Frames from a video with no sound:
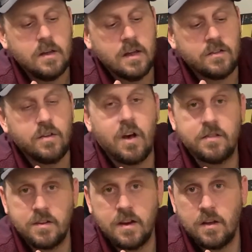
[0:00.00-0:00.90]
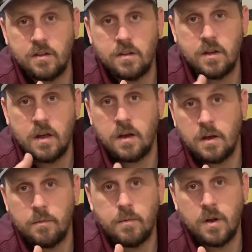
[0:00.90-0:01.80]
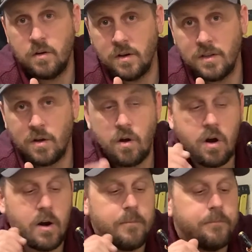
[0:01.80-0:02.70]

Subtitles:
exhausting out underneath the car.